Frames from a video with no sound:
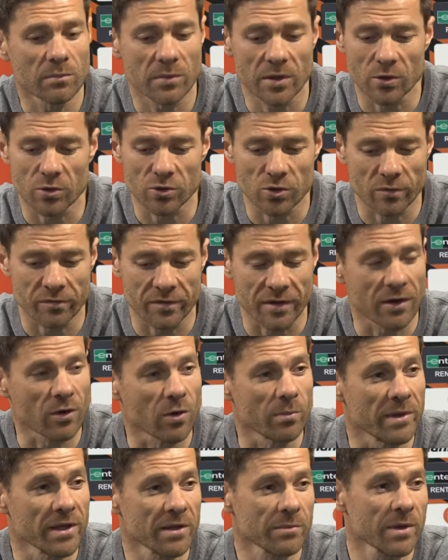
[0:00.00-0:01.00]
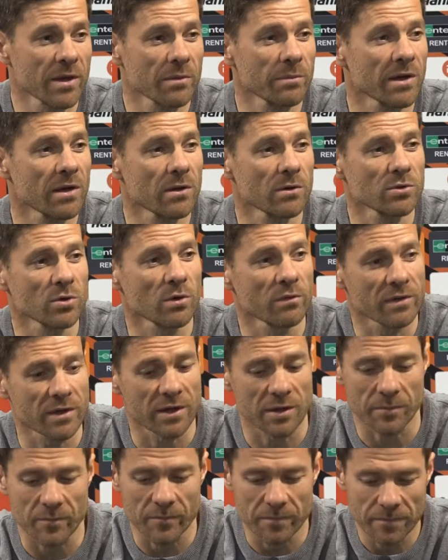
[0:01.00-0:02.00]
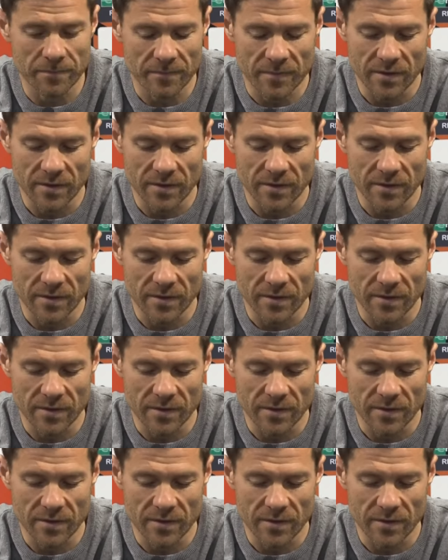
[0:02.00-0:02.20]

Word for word: Because of the commitment, because of the